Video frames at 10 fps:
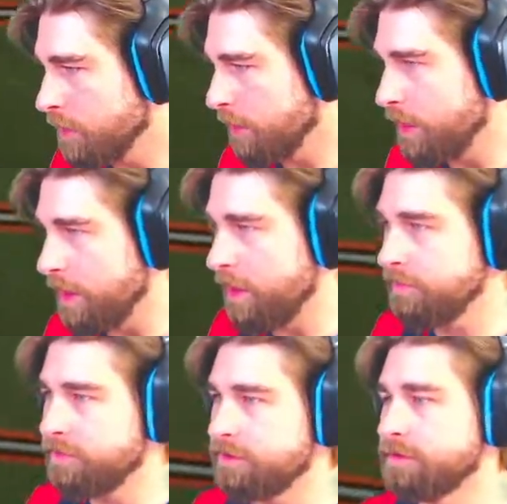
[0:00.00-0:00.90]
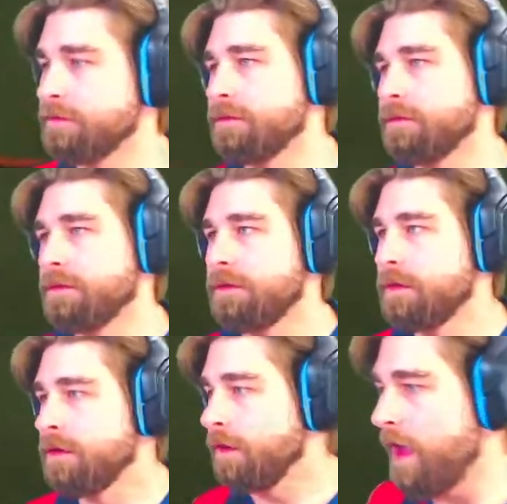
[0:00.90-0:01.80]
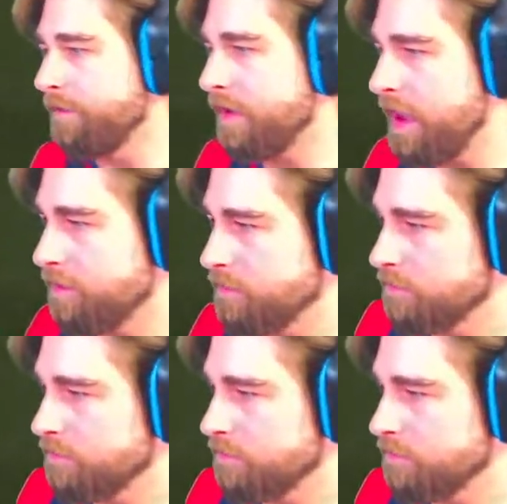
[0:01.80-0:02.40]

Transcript: There he is. Love it.